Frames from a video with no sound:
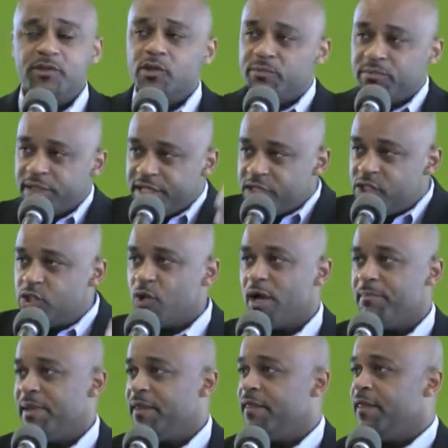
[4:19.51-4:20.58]
So please
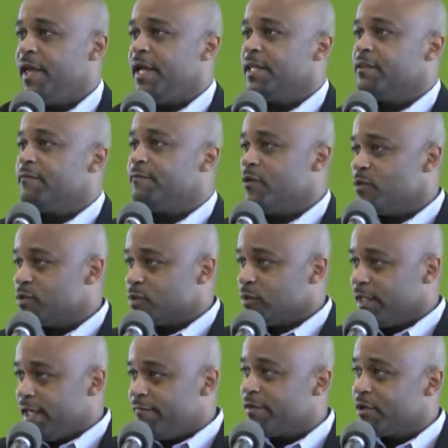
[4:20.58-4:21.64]
join me in thanking the folks who
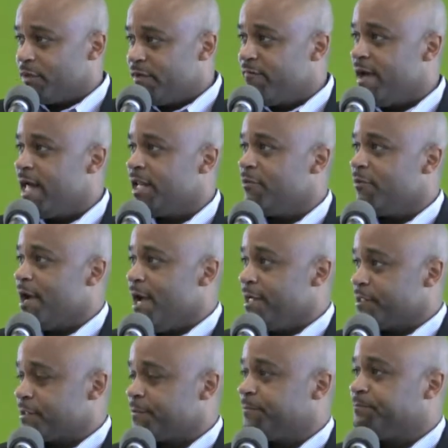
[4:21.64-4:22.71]
live in Green Valley
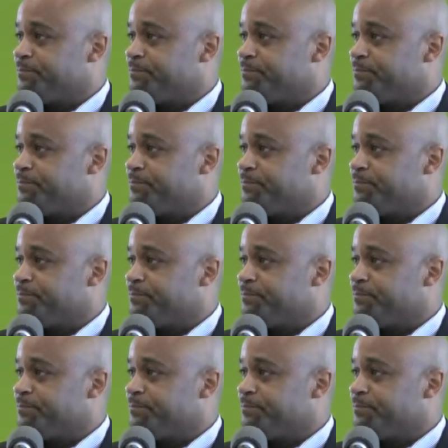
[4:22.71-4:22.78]
Ranch.